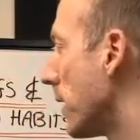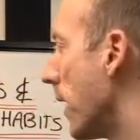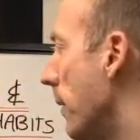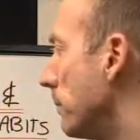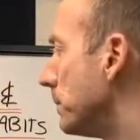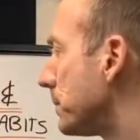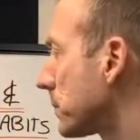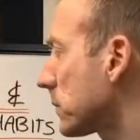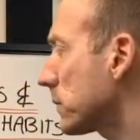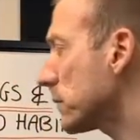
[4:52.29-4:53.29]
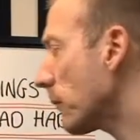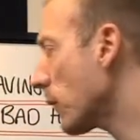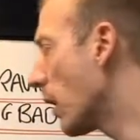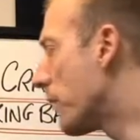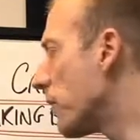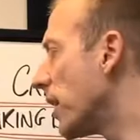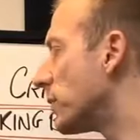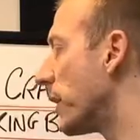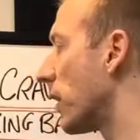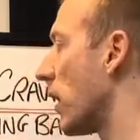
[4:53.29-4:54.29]
A few things
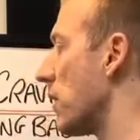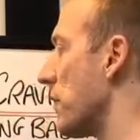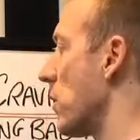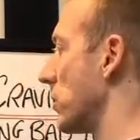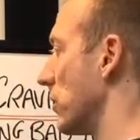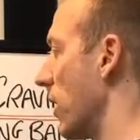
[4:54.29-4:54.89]
we can kind of focus on,